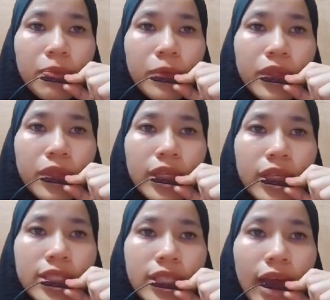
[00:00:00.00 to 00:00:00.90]
putting
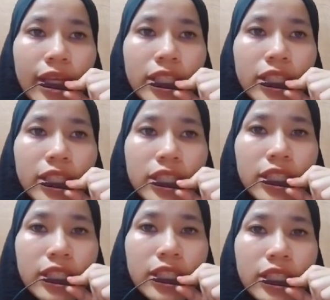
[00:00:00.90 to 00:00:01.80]
aside interest,
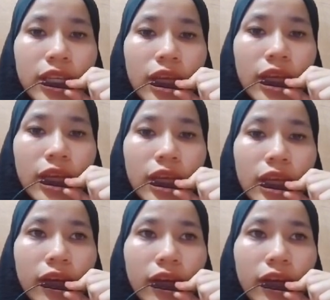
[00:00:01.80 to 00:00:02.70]

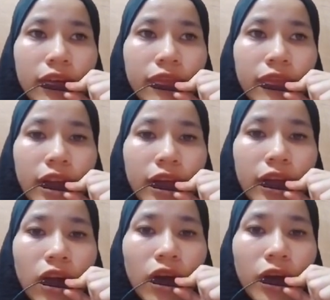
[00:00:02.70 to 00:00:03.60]
affairs,
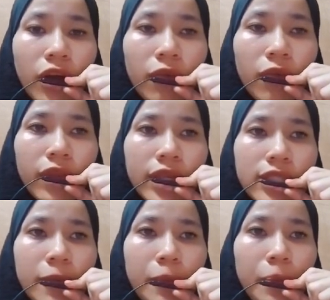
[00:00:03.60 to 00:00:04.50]
or conflicts.
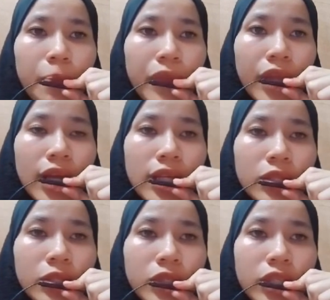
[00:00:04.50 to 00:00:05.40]

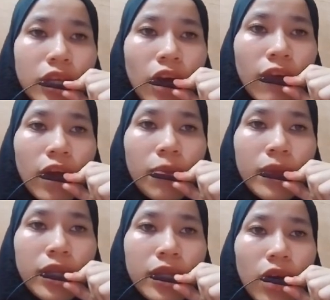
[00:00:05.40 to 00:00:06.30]
Duty of
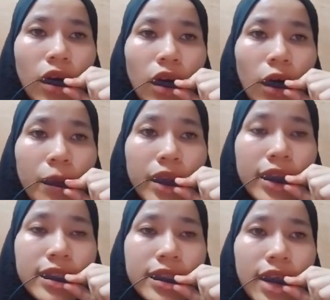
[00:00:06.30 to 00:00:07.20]

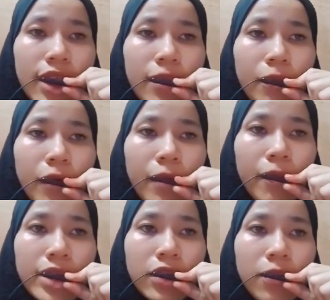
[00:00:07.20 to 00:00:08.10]
obedience. The board
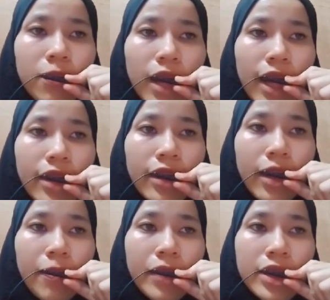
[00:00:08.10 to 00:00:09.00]
must comply with the
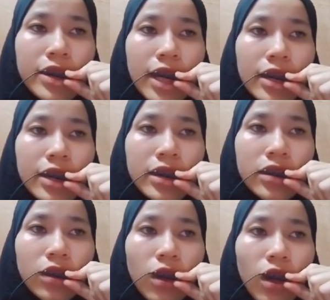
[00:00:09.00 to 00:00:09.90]
company's
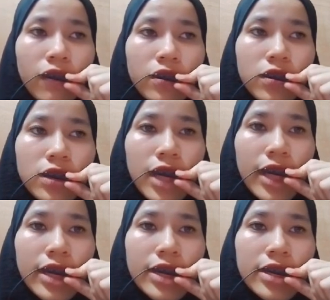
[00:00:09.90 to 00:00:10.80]
article of
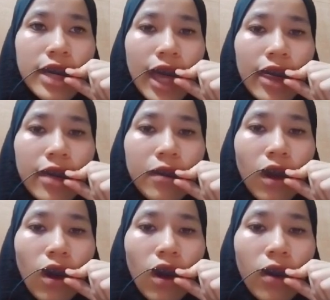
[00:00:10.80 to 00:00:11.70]
societies and the
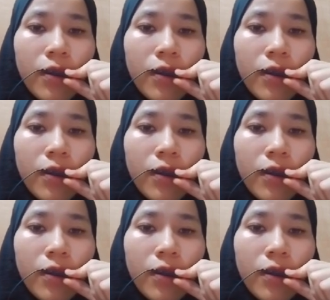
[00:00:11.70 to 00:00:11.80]
law.